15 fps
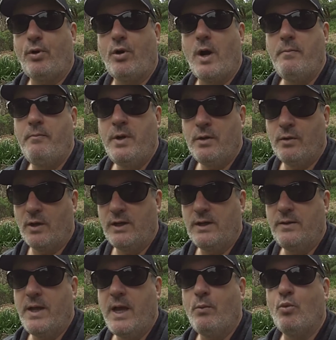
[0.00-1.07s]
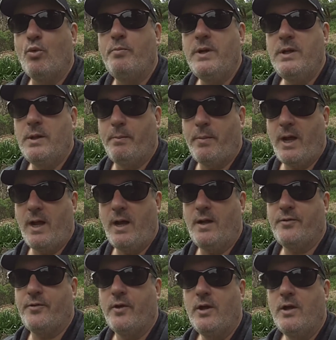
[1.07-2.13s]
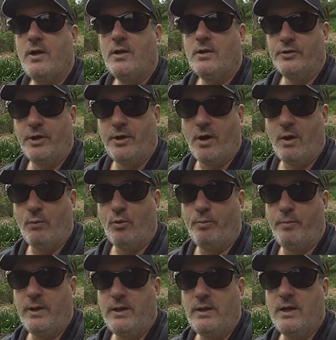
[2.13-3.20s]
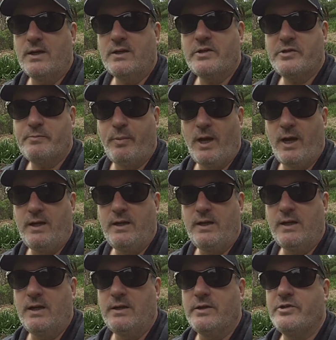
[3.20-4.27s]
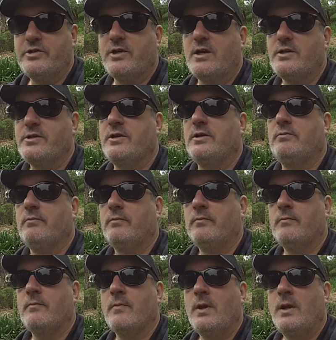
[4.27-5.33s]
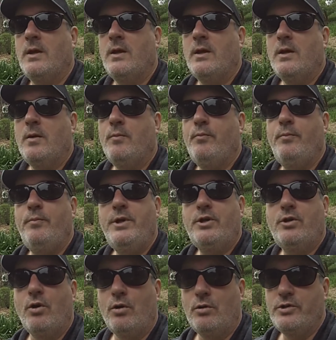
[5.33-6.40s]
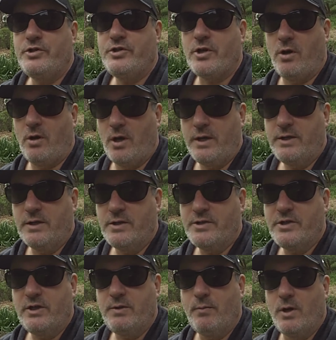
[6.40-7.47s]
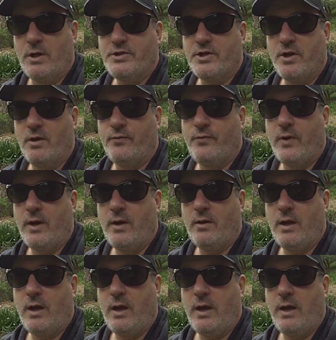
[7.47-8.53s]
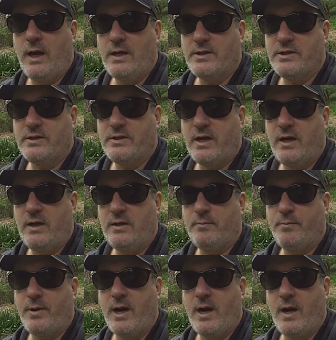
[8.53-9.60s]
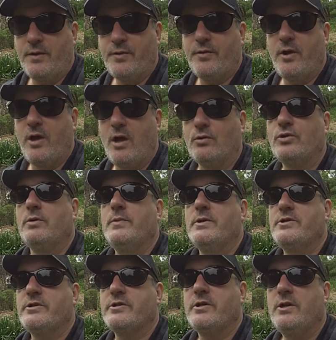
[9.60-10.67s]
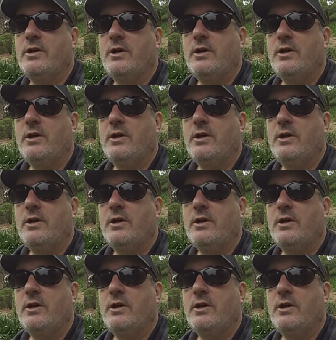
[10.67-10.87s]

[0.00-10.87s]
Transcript: primarily that will be the path that I will be explaining and discussing. Because I consider myself an acetate path alchemist,